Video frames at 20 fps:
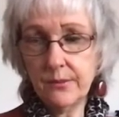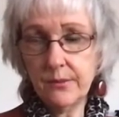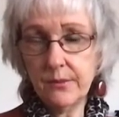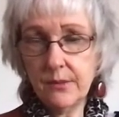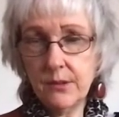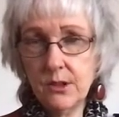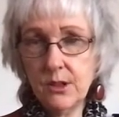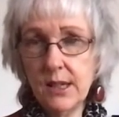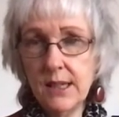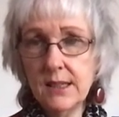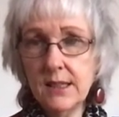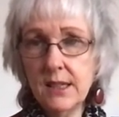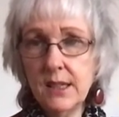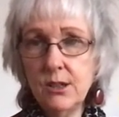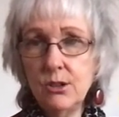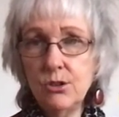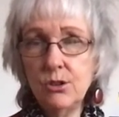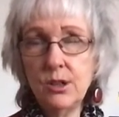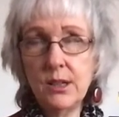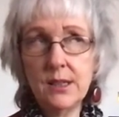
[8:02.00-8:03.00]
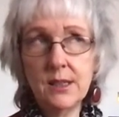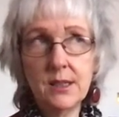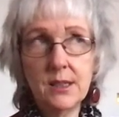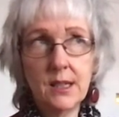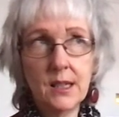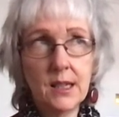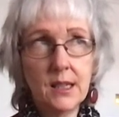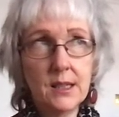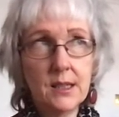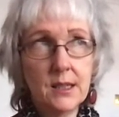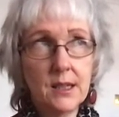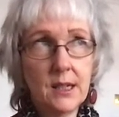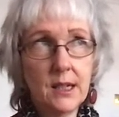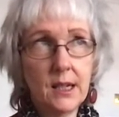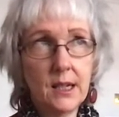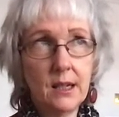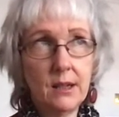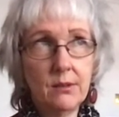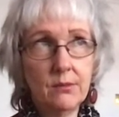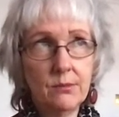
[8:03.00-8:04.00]
So that's interesting, isn't
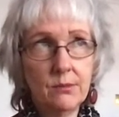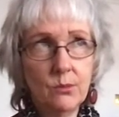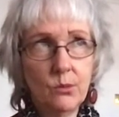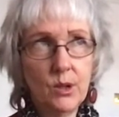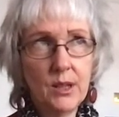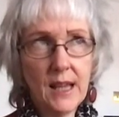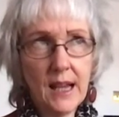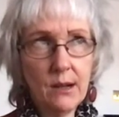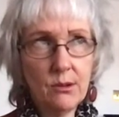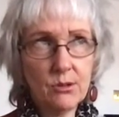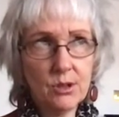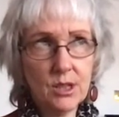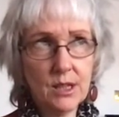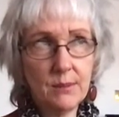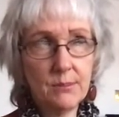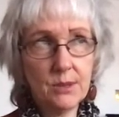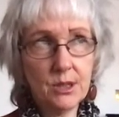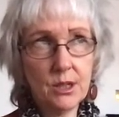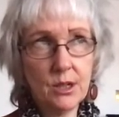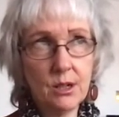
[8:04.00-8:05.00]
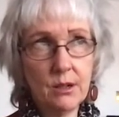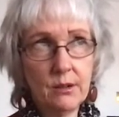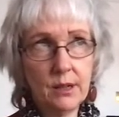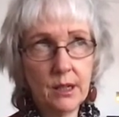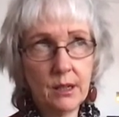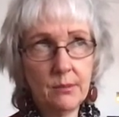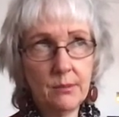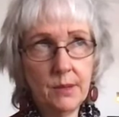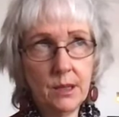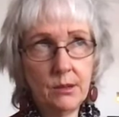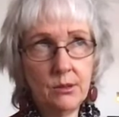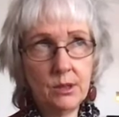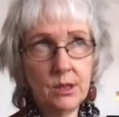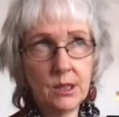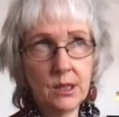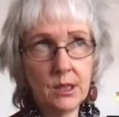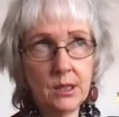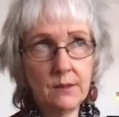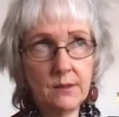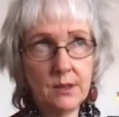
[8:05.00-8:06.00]
it? Without samsaric
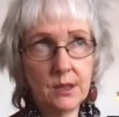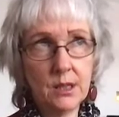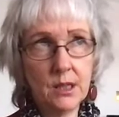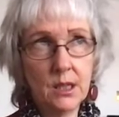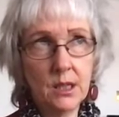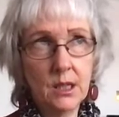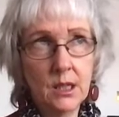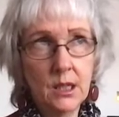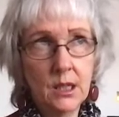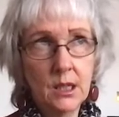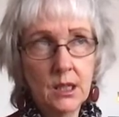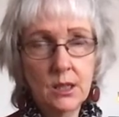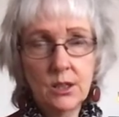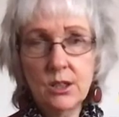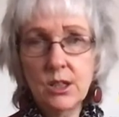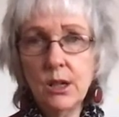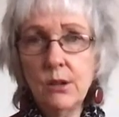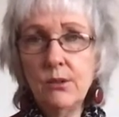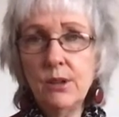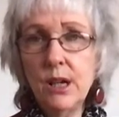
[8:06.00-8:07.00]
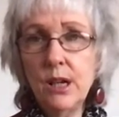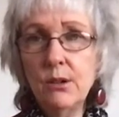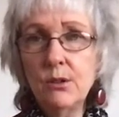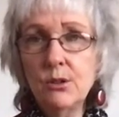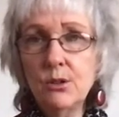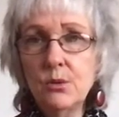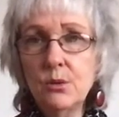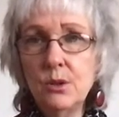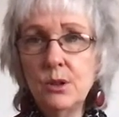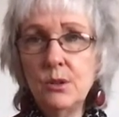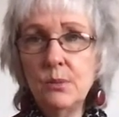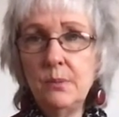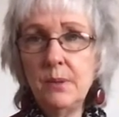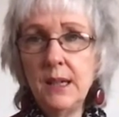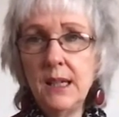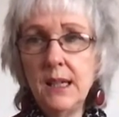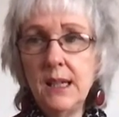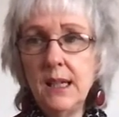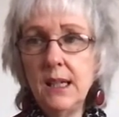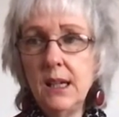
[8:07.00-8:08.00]
motives. So those would
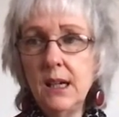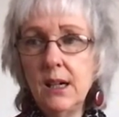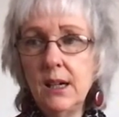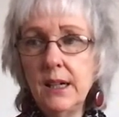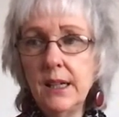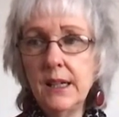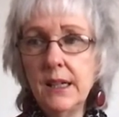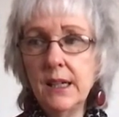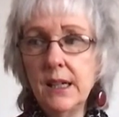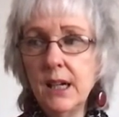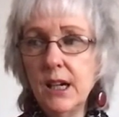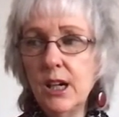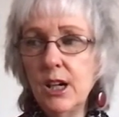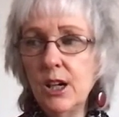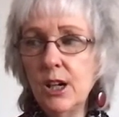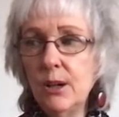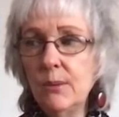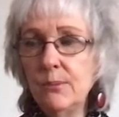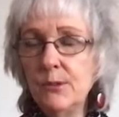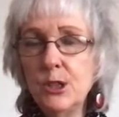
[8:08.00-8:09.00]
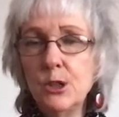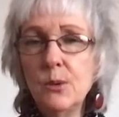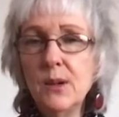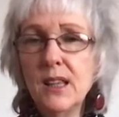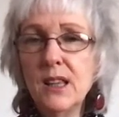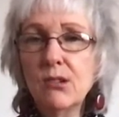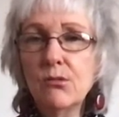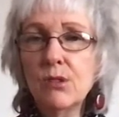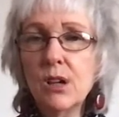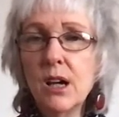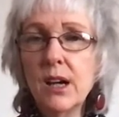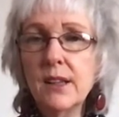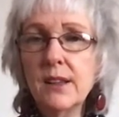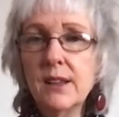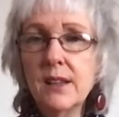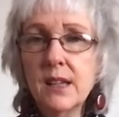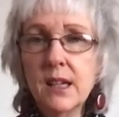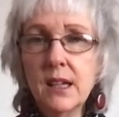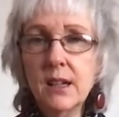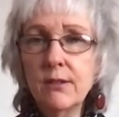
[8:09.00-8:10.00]
be like doing the right
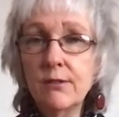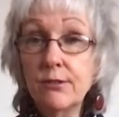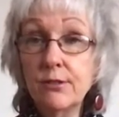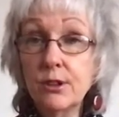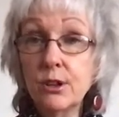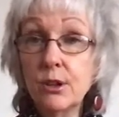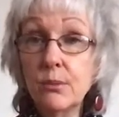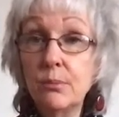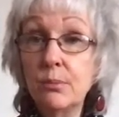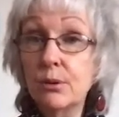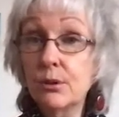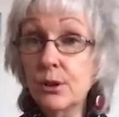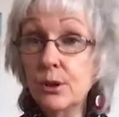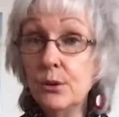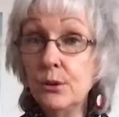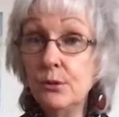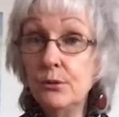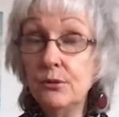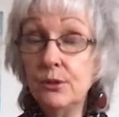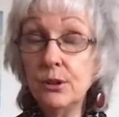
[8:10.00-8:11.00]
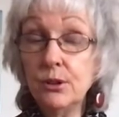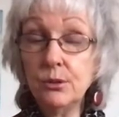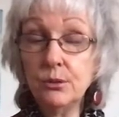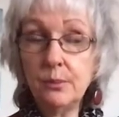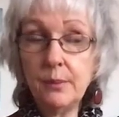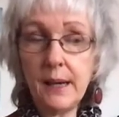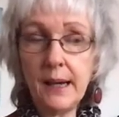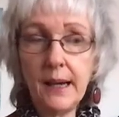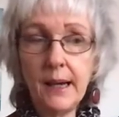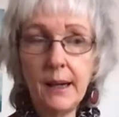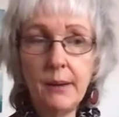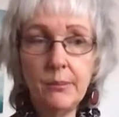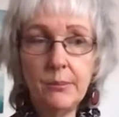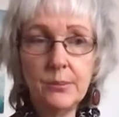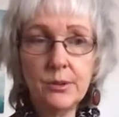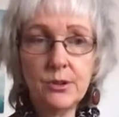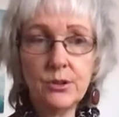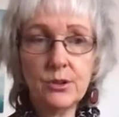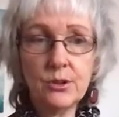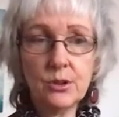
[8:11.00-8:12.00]
thing for approval,
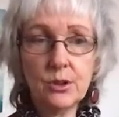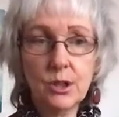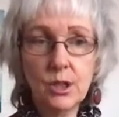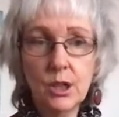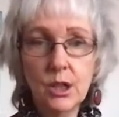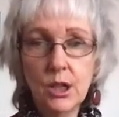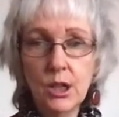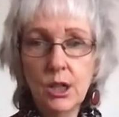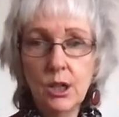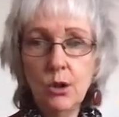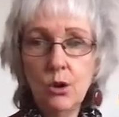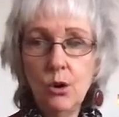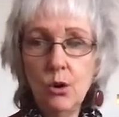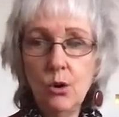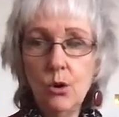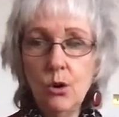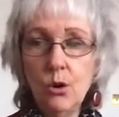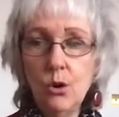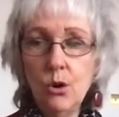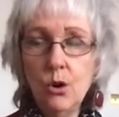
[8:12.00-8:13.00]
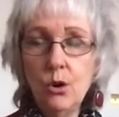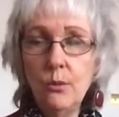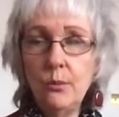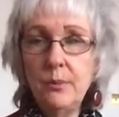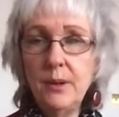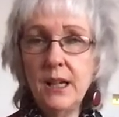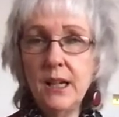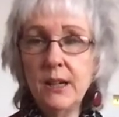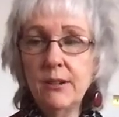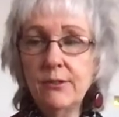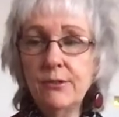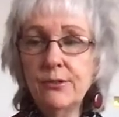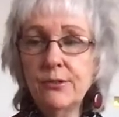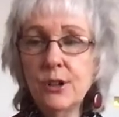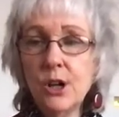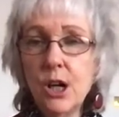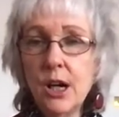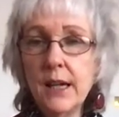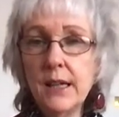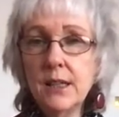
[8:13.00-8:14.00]
perhaps, or being
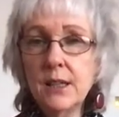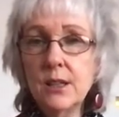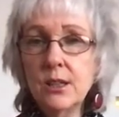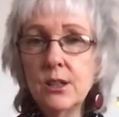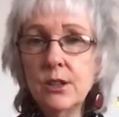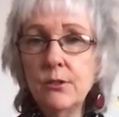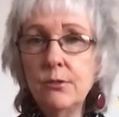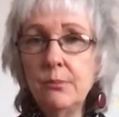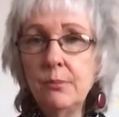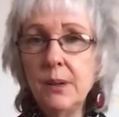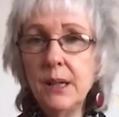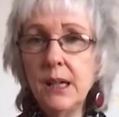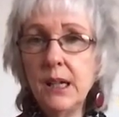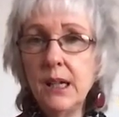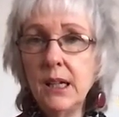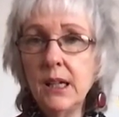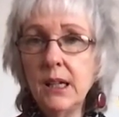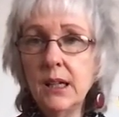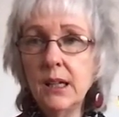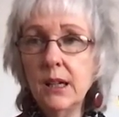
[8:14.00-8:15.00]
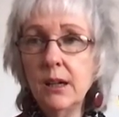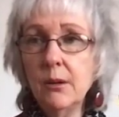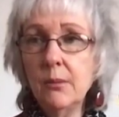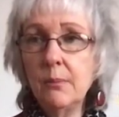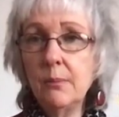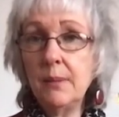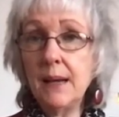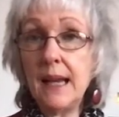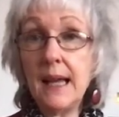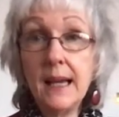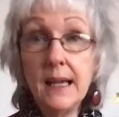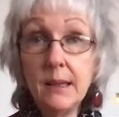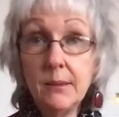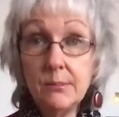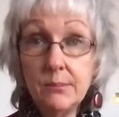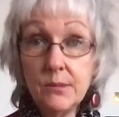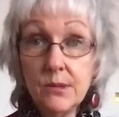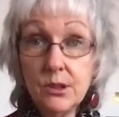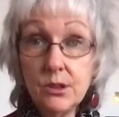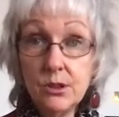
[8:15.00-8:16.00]
frightened of being
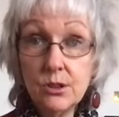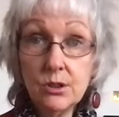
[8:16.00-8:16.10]
blamed